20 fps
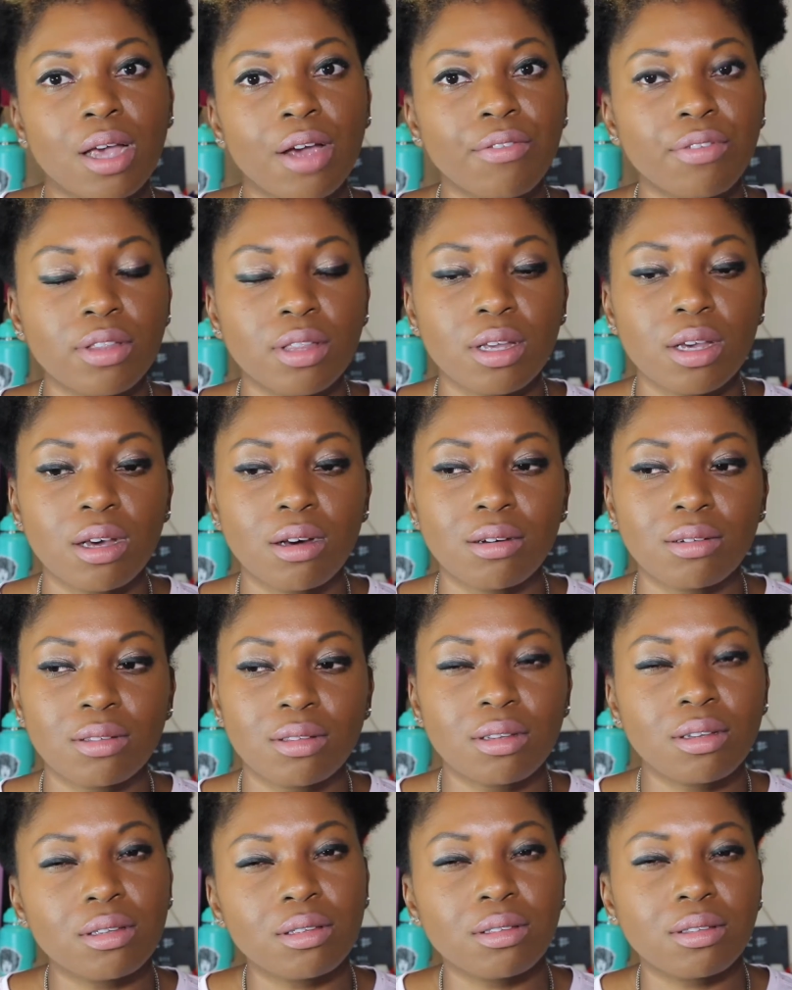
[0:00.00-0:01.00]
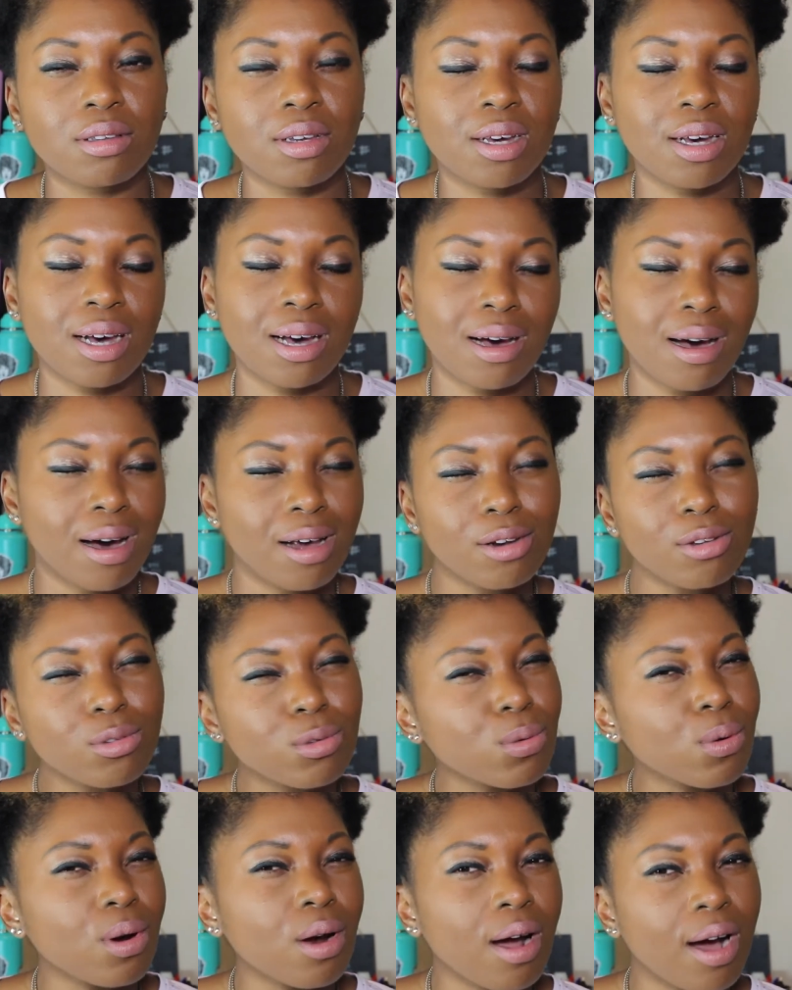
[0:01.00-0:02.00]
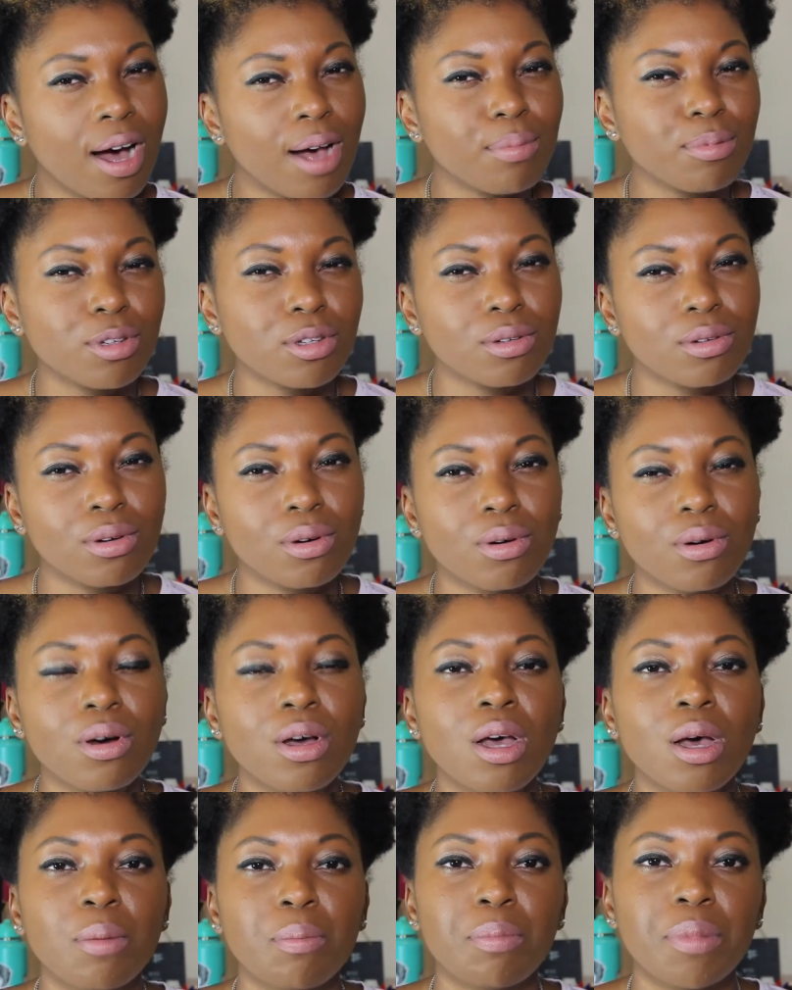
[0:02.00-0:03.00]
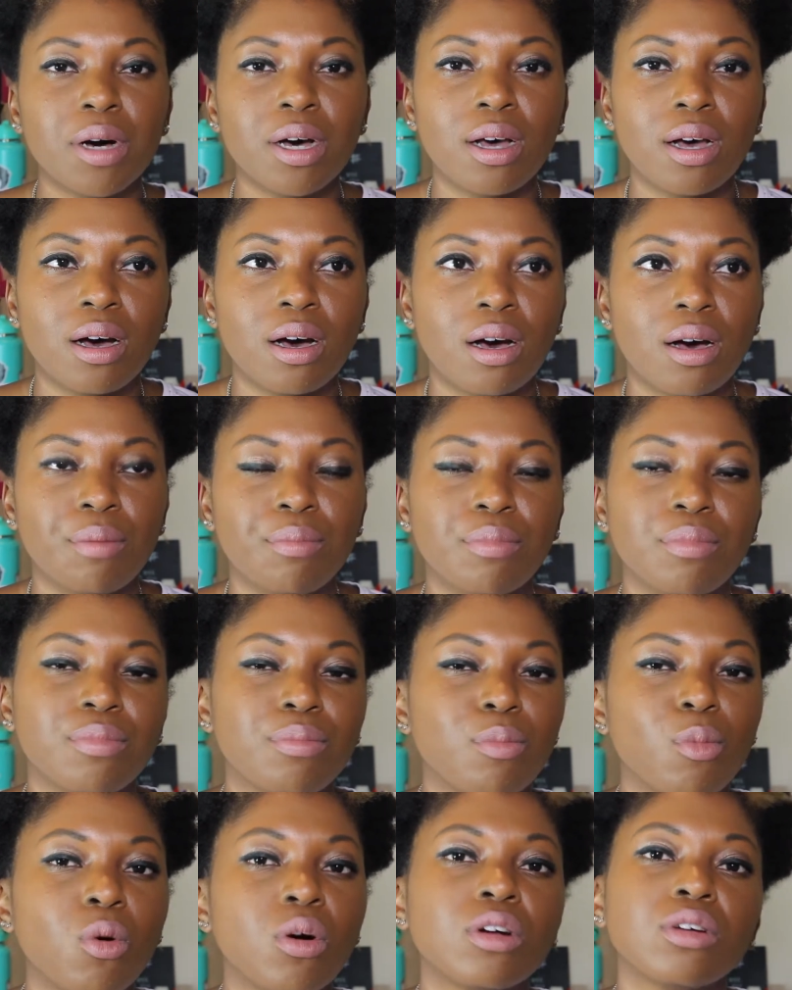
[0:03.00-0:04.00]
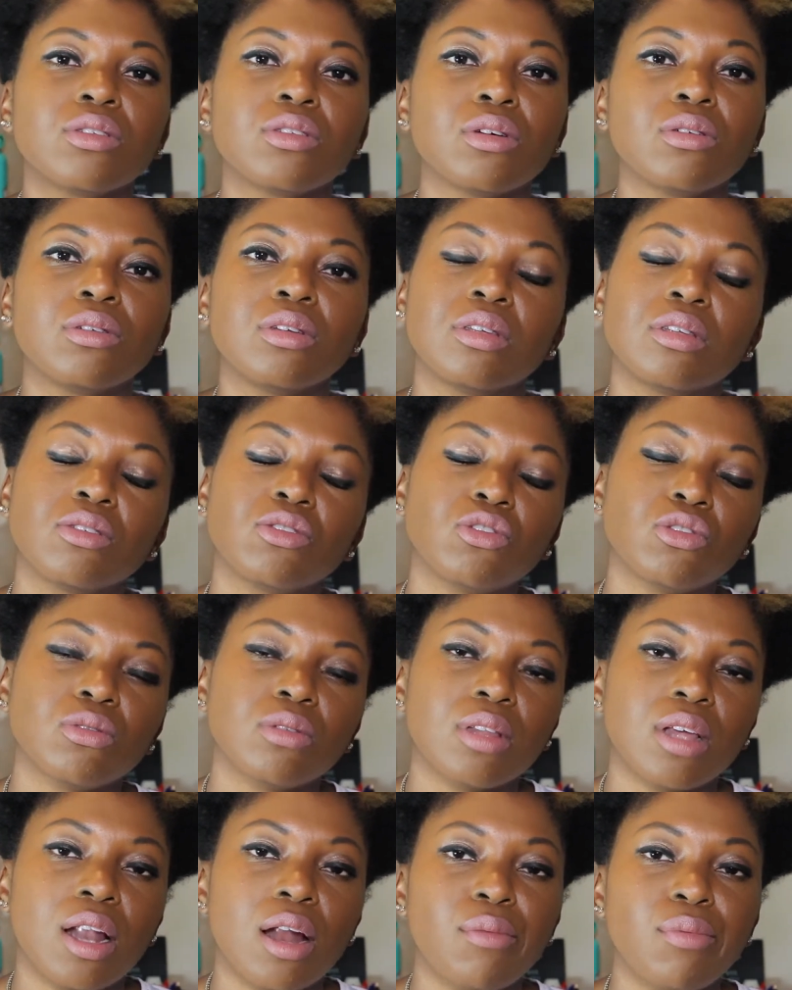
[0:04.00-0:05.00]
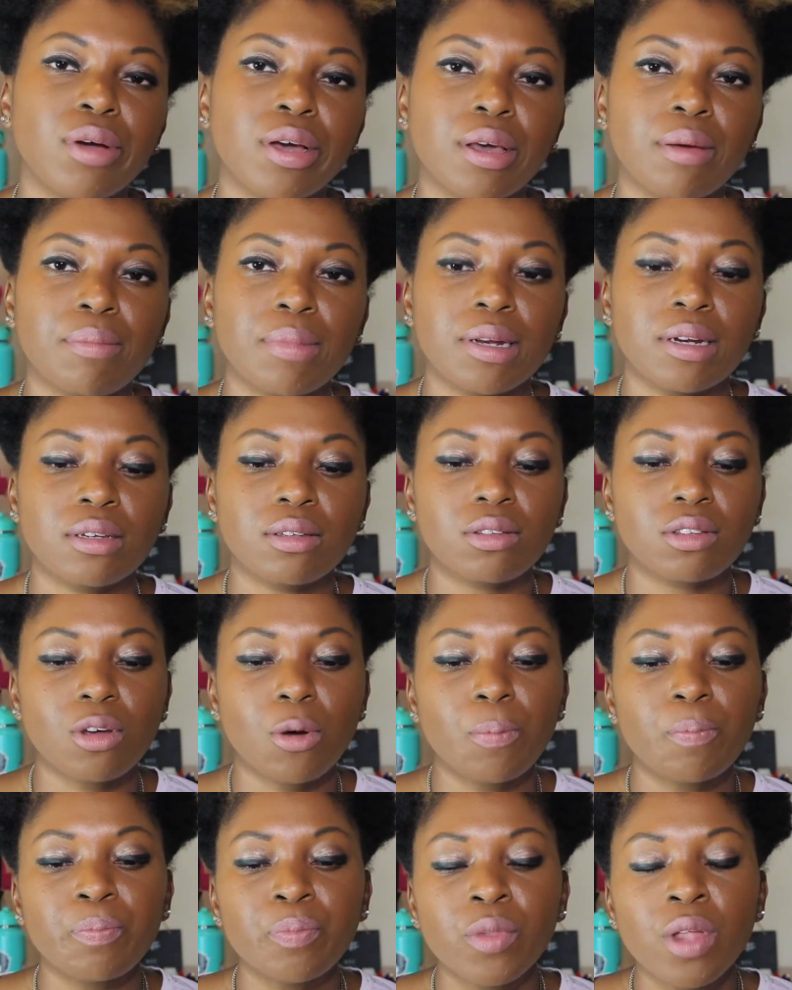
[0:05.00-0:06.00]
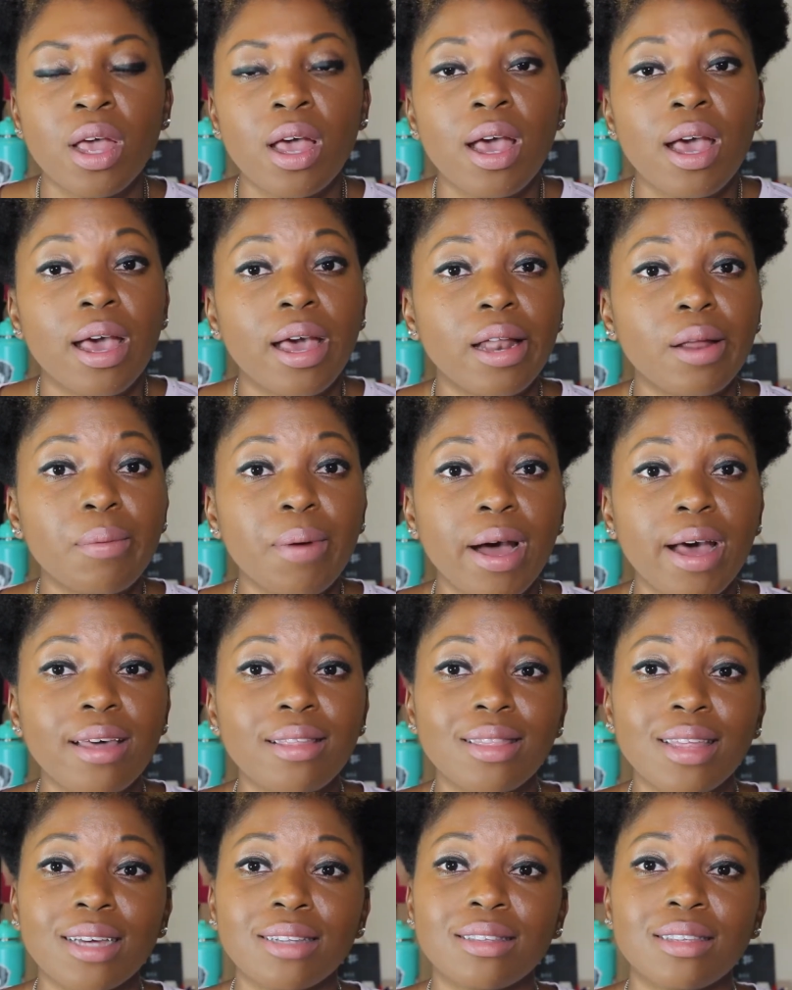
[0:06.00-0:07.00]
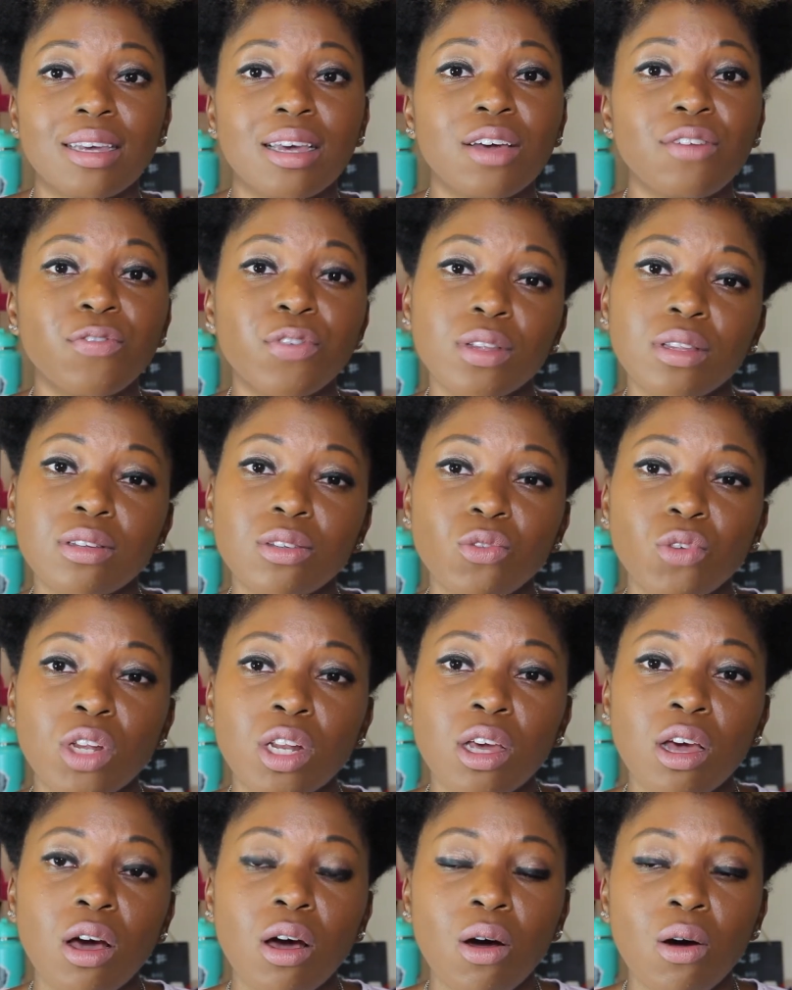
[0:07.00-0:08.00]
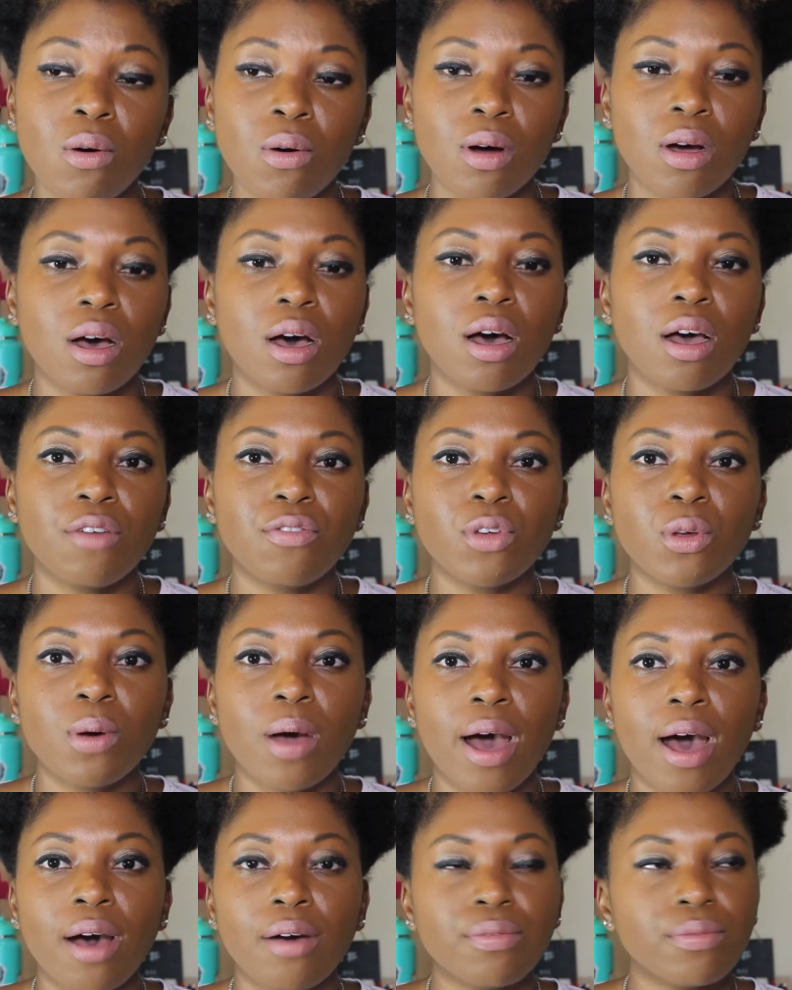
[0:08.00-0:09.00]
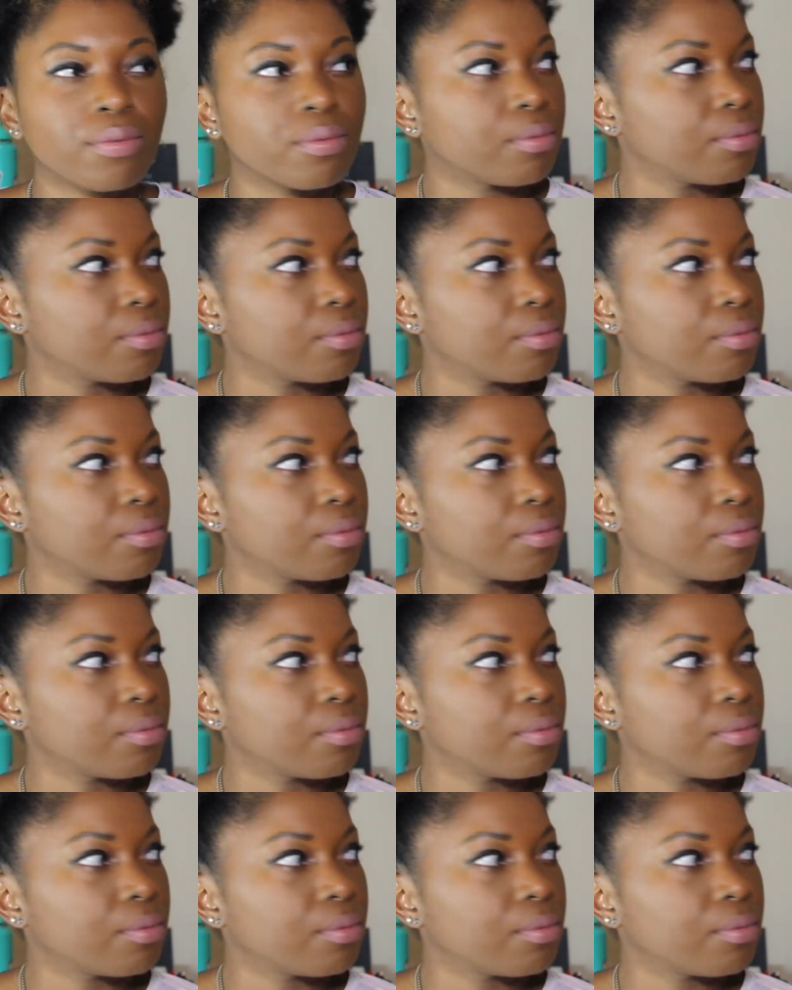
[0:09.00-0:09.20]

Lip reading: Everything else is kind of sort of optional, but more so essential that I recommend it. So anyway, that's it for this video. If you have